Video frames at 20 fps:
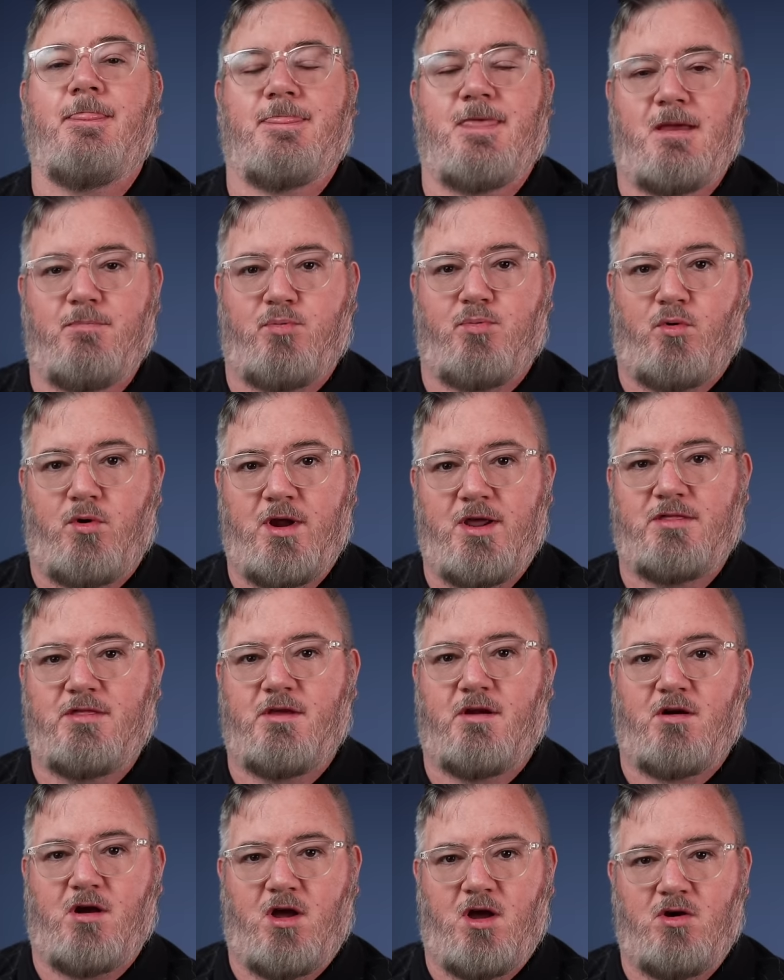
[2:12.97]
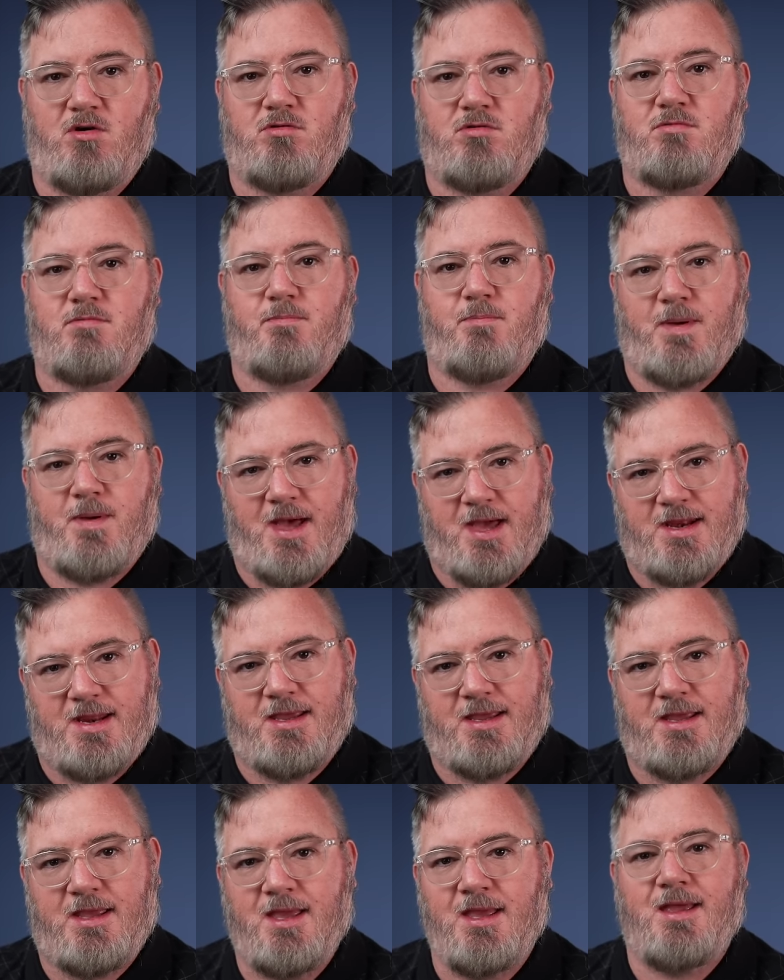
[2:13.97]
They bring their own
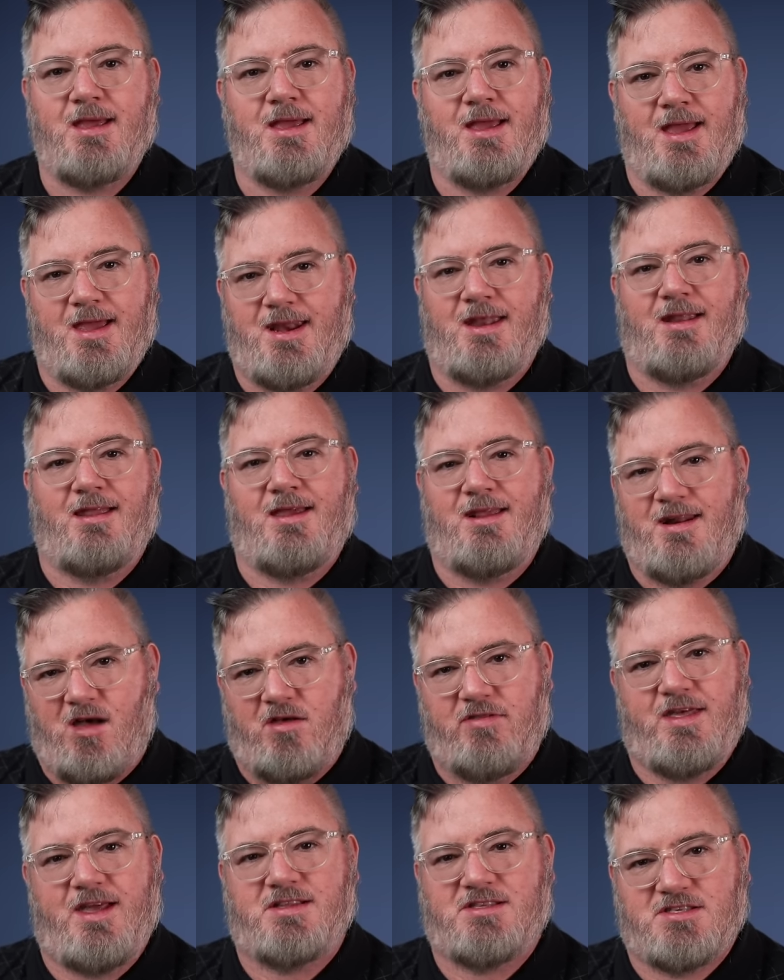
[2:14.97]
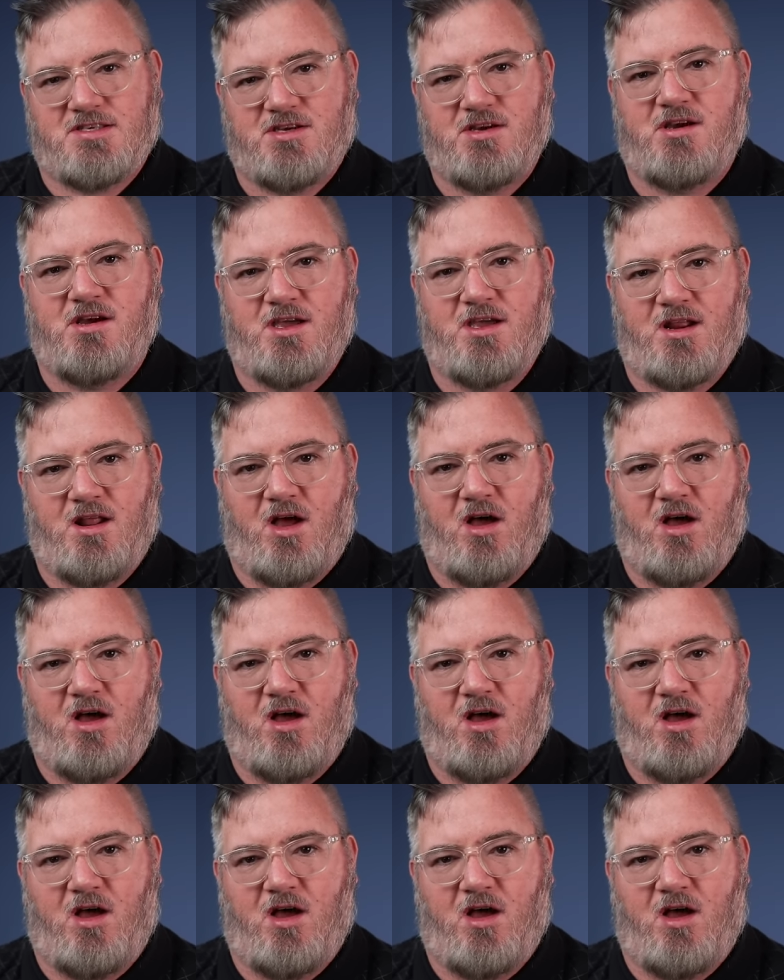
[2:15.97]
bedding, and, and all that's good.